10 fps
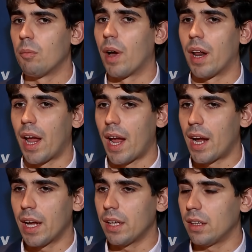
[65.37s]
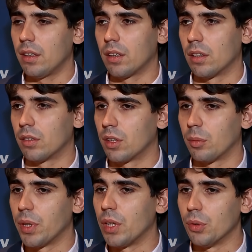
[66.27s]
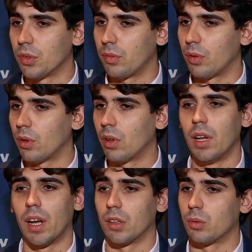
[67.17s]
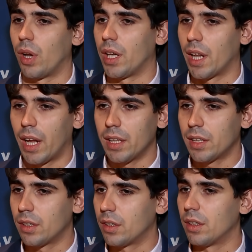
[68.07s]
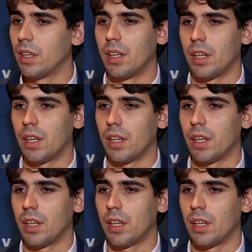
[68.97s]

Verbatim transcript: but AI is going to be useful as well in healthcare,